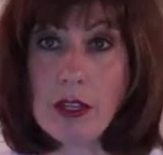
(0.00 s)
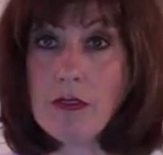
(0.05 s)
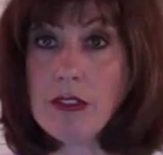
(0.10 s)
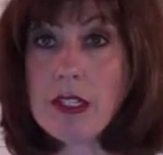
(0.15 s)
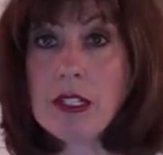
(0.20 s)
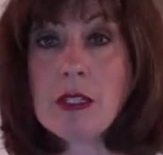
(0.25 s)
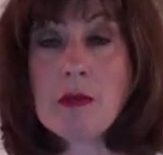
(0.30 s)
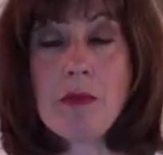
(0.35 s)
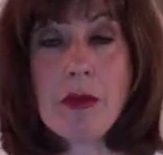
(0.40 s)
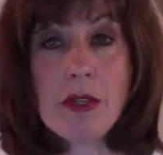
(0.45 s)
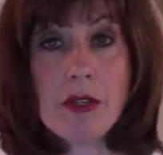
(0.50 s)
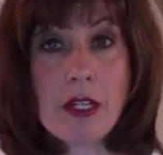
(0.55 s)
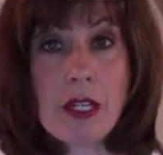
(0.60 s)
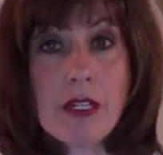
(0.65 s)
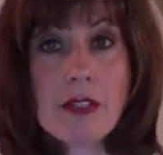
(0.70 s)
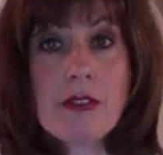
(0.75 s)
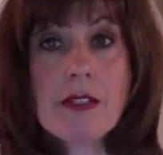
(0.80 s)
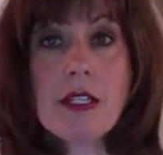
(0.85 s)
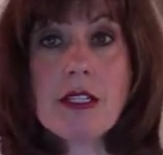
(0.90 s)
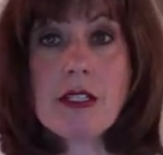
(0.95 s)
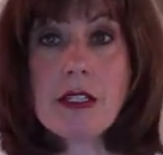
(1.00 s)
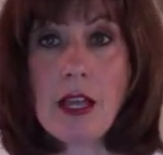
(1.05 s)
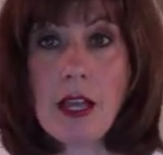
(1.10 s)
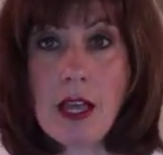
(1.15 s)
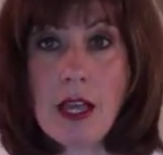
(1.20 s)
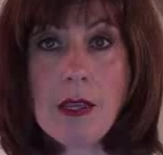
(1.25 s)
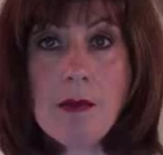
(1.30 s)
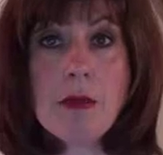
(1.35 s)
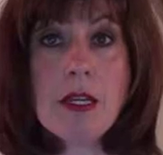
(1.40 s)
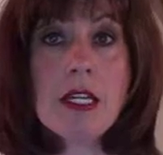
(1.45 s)
I've experienced it
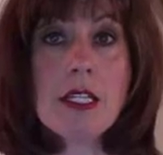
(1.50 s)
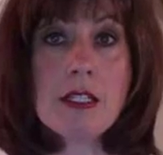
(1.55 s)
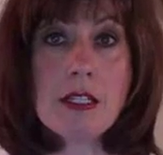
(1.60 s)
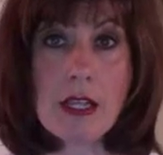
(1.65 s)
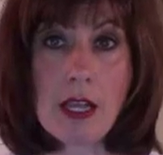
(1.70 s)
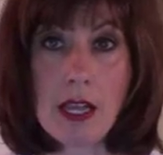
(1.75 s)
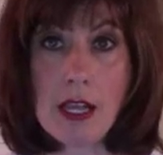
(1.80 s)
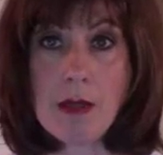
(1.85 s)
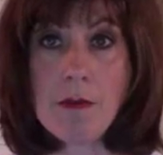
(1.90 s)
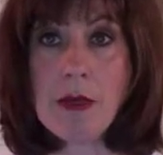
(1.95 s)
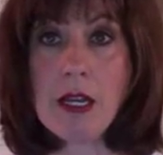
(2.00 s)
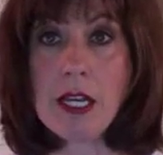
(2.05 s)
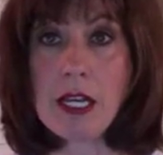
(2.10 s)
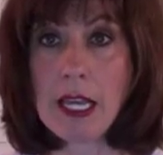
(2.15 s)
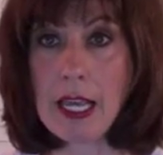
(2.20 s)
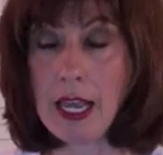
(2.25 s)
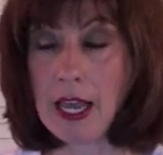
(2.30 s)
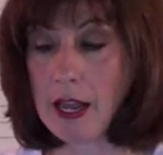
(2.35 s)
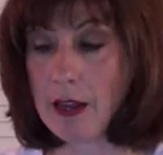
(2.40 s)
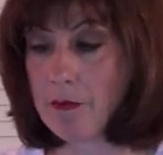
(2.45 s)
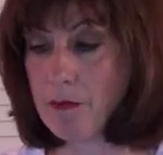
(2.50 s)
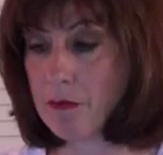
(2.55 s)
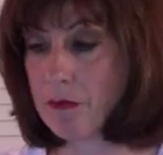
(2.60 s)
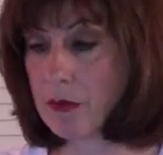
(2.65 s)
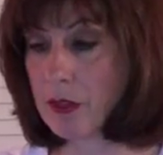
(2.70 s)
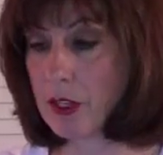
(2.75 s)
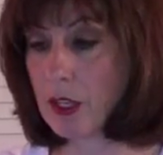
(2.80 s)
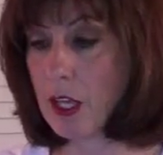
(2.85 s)
time and time again.